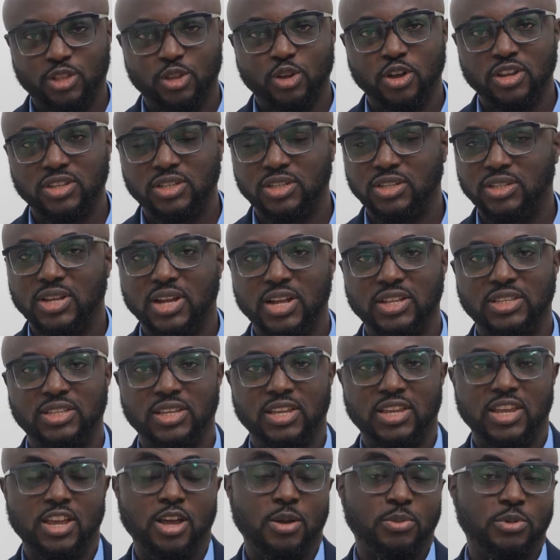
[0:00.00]
does is
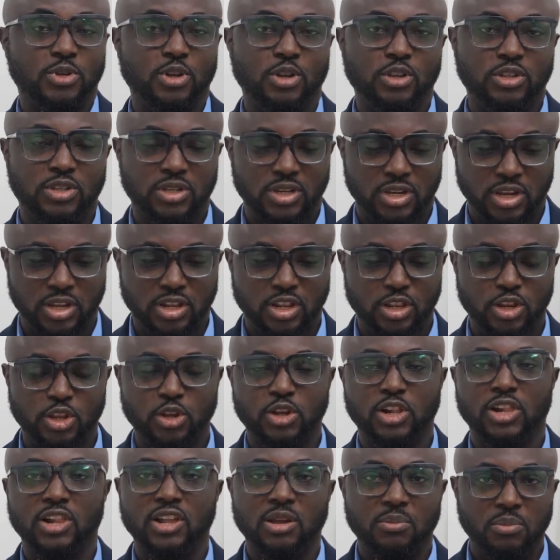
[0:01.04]
that it helps us in
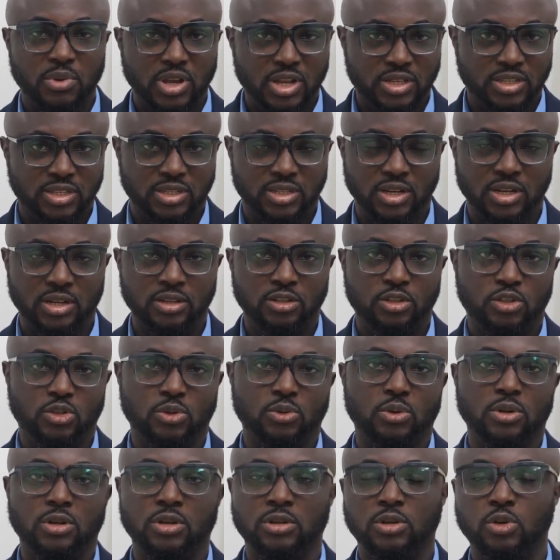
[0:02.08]
nuclear medicine
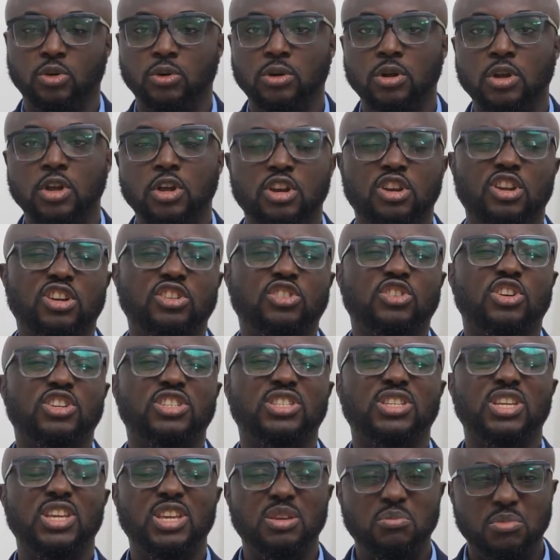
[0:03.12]
to not
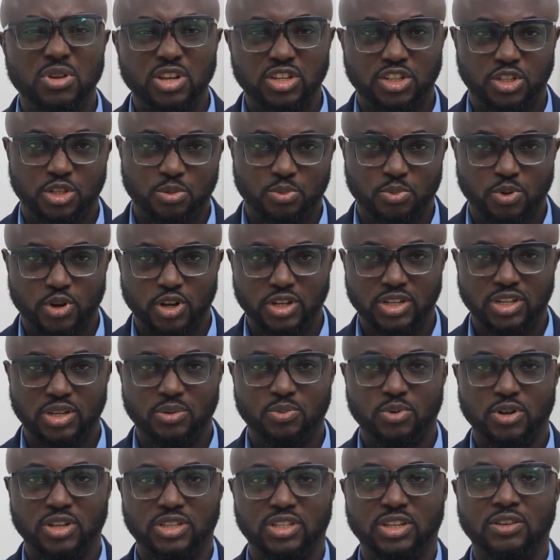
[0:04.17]
just image the
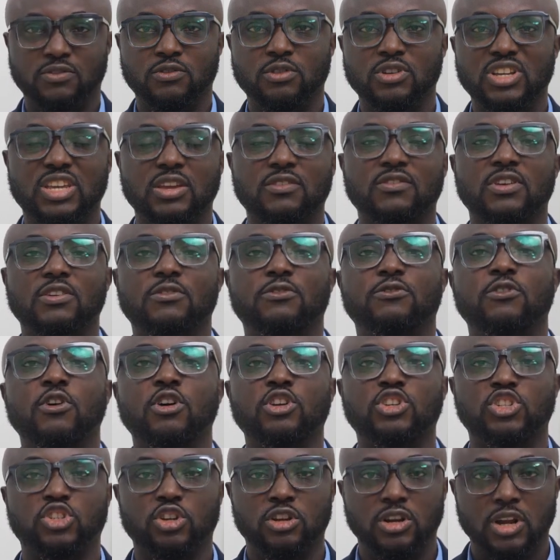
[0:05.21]
body, but even give a
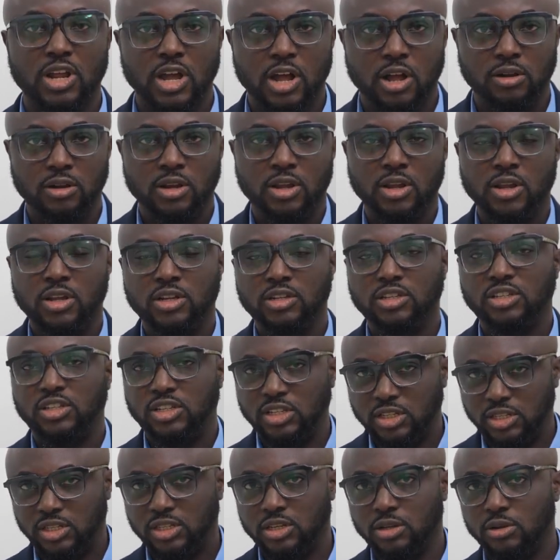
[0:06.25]
functional
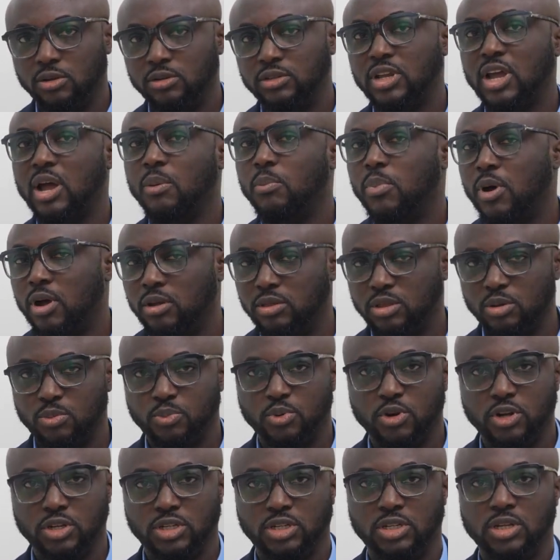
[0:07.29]
details about the
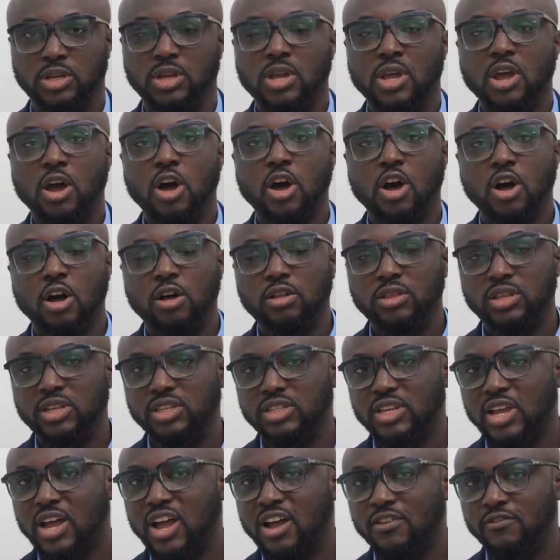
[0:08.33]
body. All
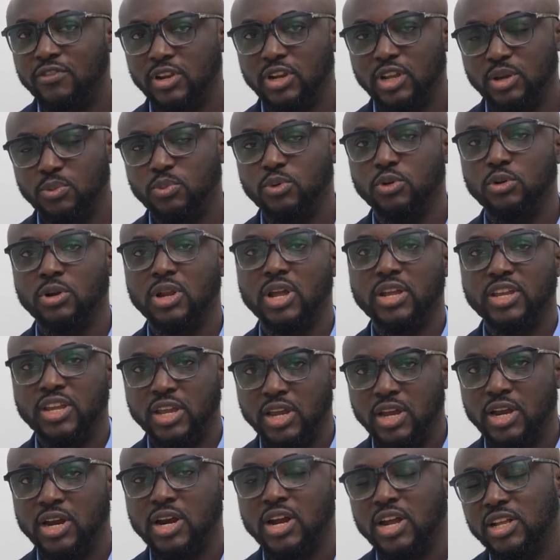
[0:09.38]
these are available
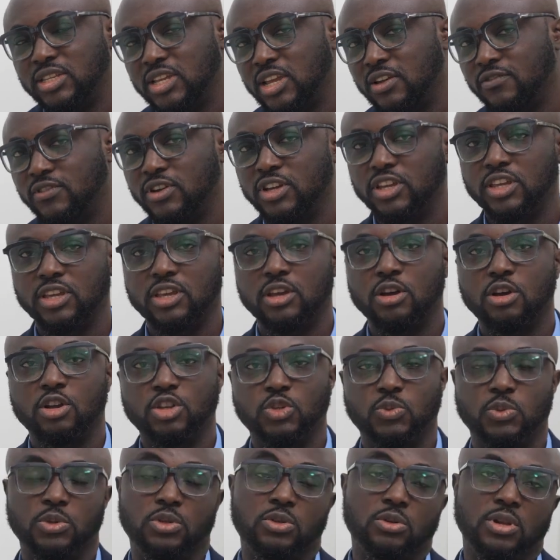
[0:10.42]
here at Evercare
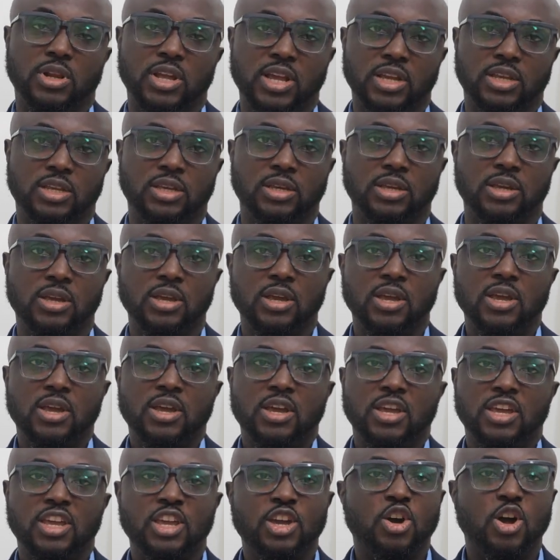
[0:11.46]
Hospital,
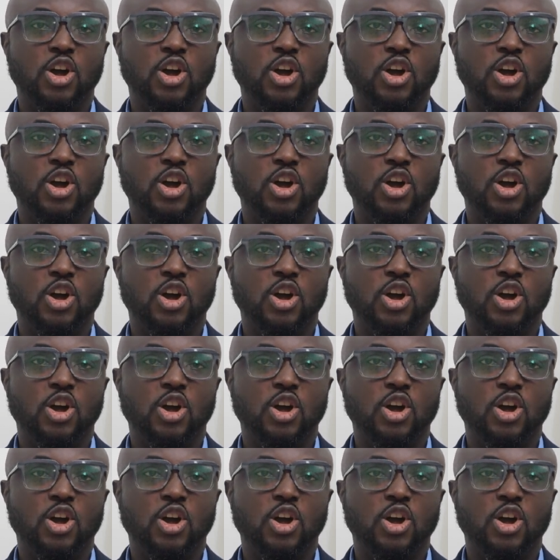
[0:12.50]
Lekki. In